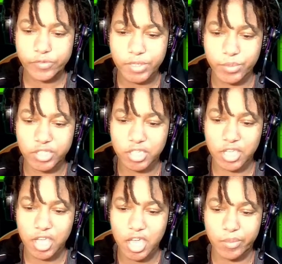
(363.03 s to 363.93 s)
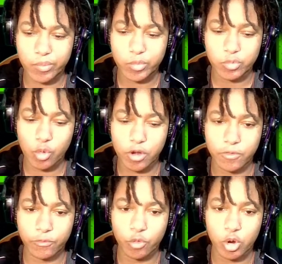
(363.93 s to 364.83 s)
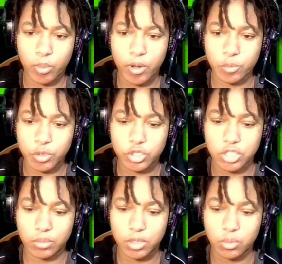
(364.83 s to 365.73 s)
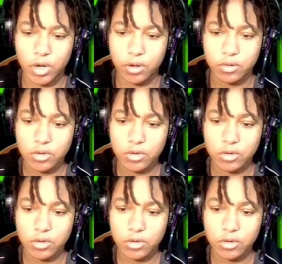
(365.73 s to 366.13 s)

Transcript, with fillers: if someone's in cam one and four, but we just need to be aware.